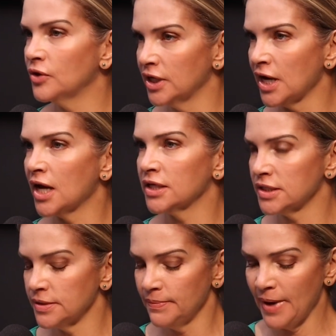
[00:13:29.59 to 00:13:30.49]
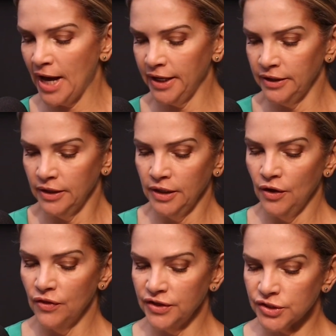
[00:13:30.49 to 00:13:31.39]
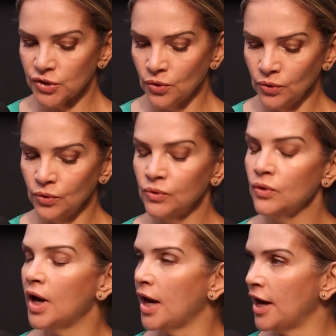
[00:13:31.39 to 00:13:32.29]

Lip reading: organized by the school,